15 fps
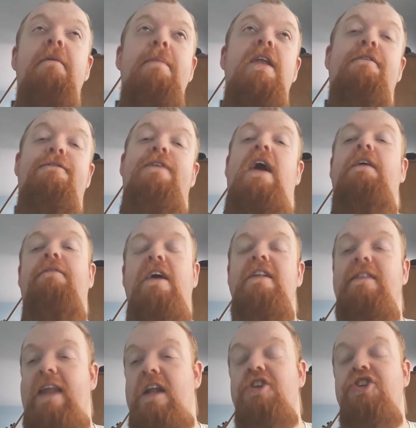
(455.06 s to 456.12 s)
a fan of like
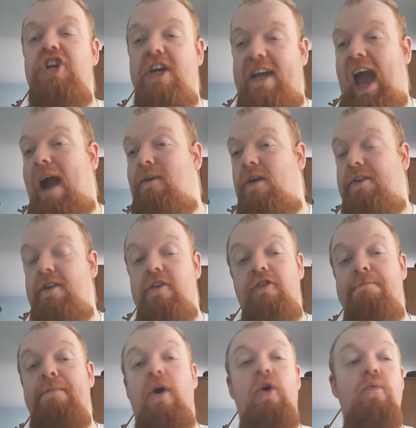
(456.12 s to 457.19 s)
ninja
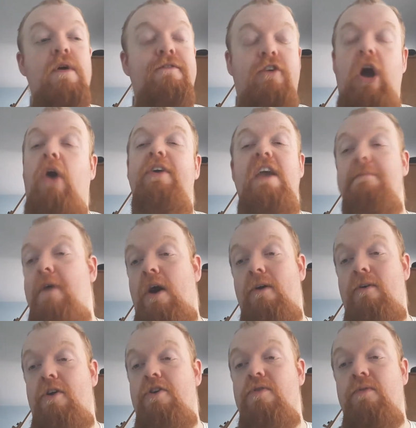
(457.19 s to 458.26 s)
characters, but with
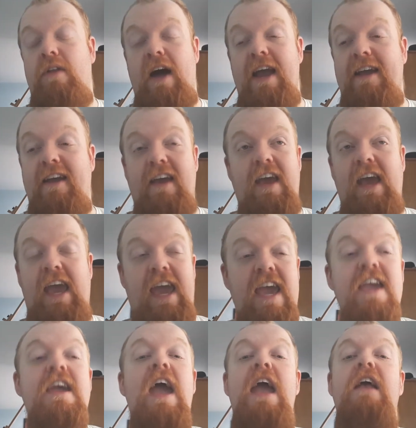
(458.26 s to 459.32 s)
Kogimaru, like,
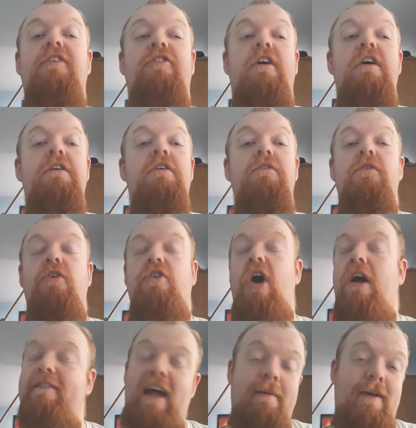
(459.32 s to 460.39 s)
he is,
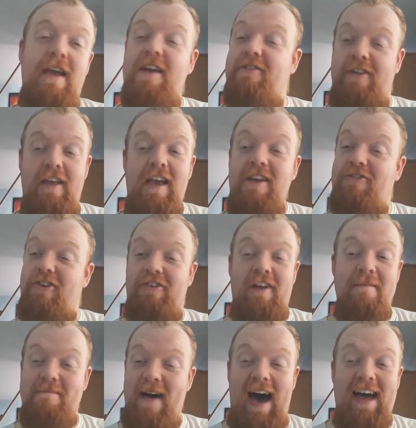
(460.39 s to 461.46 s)
goddamn, he's just
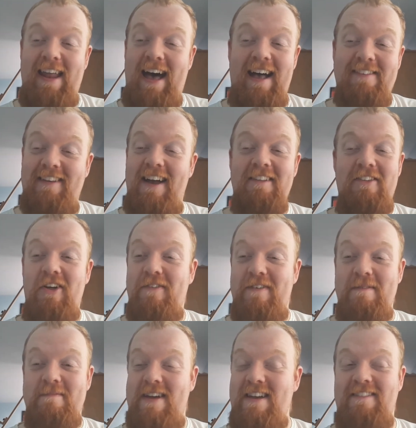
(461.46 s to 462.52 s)
a badass. I love
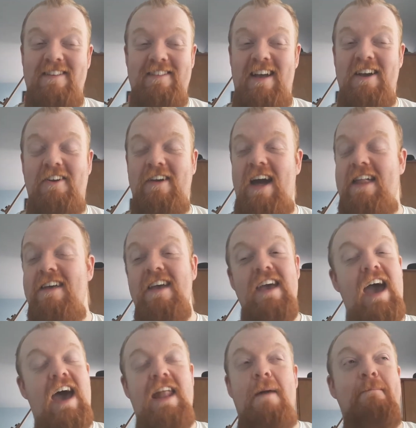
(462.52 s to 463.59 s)
him. He's just a
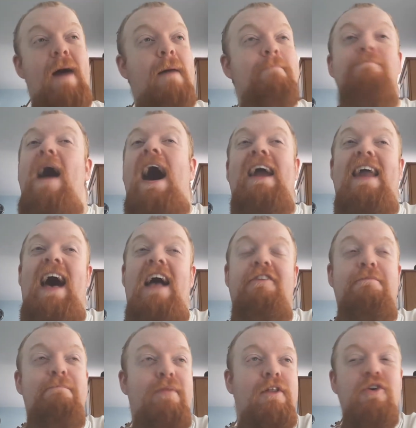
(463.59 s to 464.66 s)

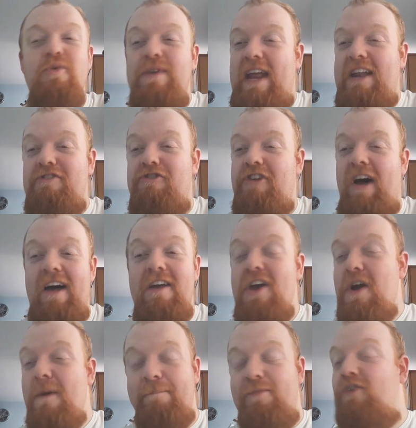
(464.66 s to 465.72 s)
badass blue ninja
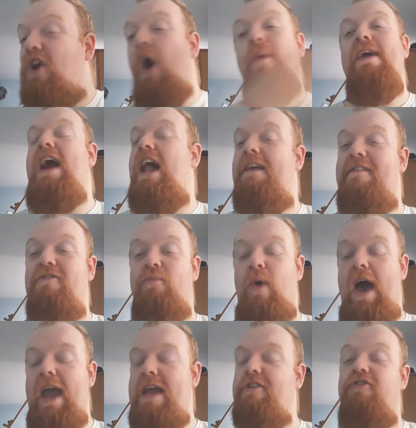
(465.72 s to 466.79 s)
going out of his
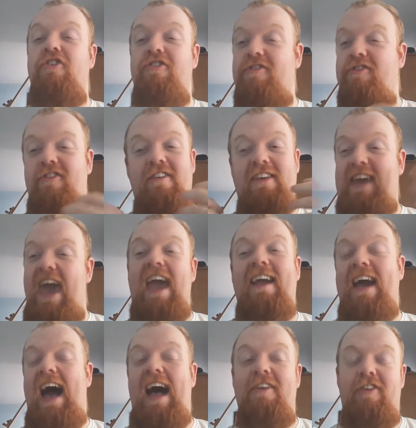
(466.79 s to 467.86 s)
way to just kick
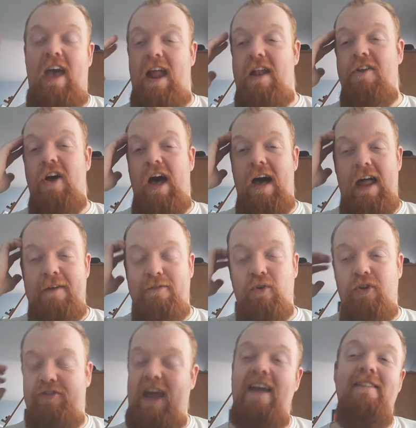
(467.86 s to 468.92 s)
ass and of
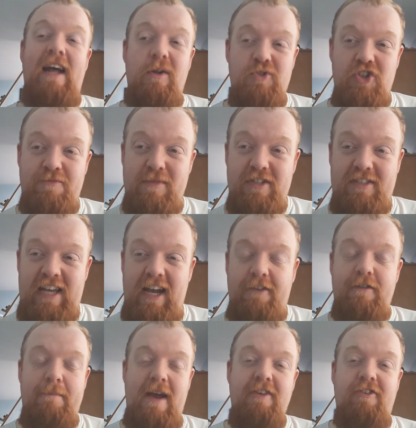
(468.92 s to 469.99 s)
course take down Judgment
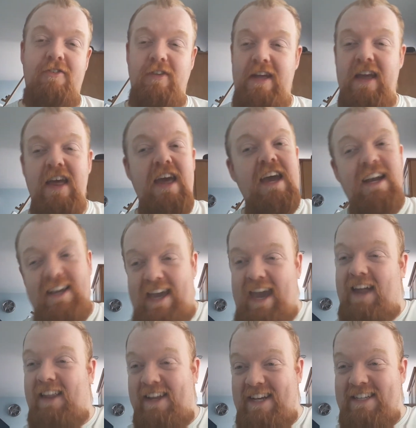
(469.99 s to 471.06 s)
6 for basically
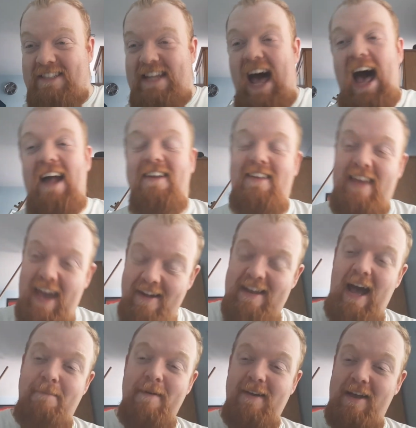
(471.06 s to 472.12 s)
killing his dad,
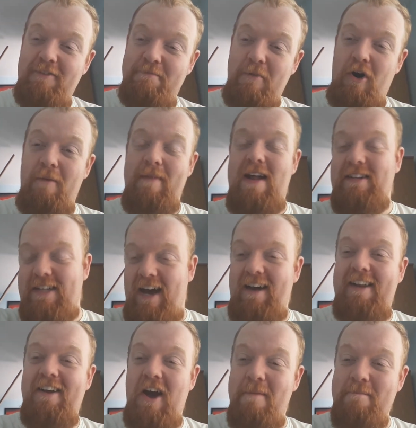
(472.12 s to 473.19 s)
kidnapping his mom, and
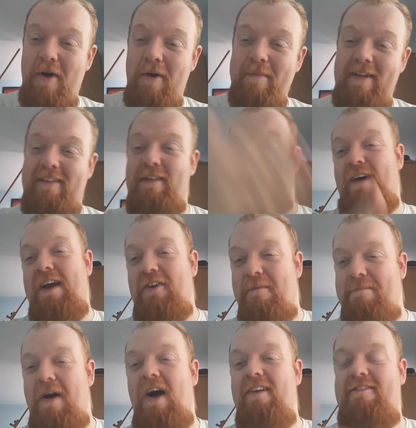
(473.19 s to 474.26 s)
turning her mom into the final
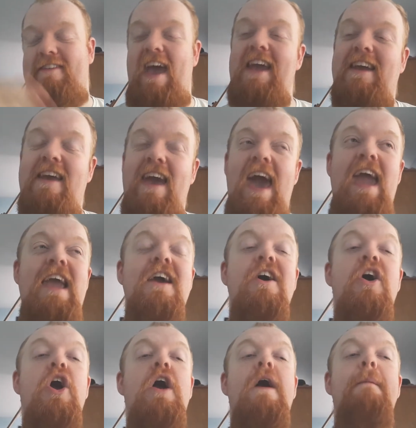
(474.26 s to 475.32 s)
boss, aka
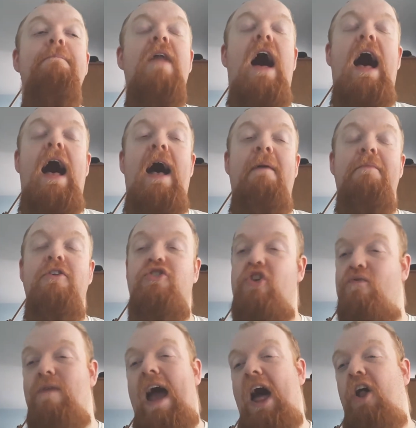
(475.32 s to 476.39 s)

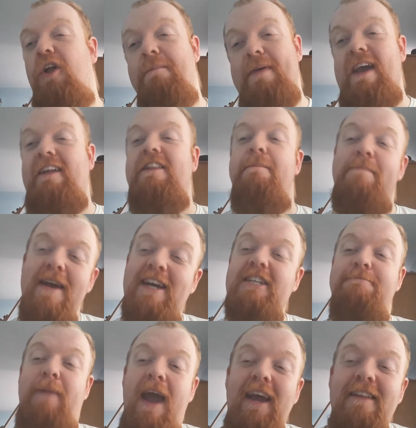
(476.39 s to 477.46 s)
Doral being the
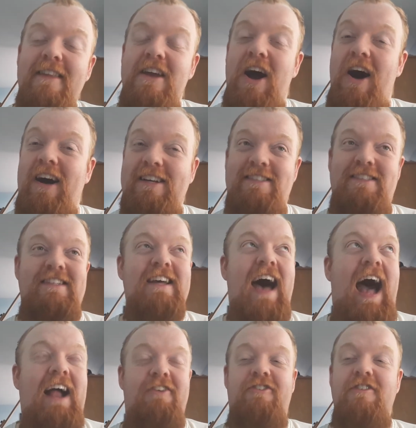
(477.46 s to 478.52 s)
biggest pain in the arse to
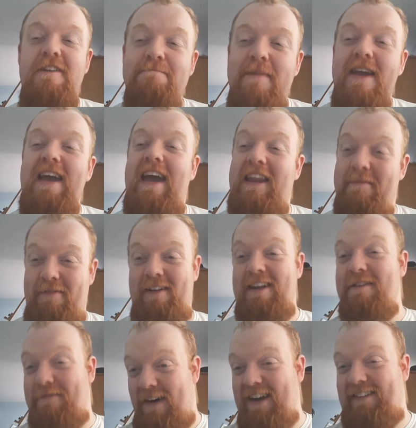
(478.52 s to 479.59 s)
actually beat in a
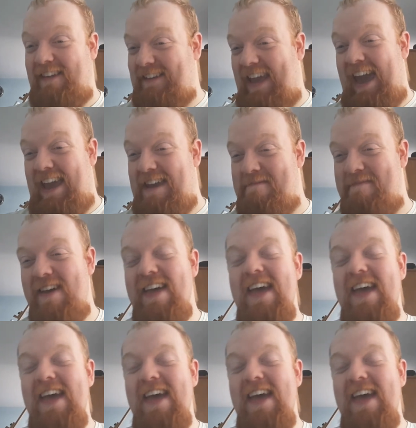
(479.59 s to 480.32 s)
bloody fighting game.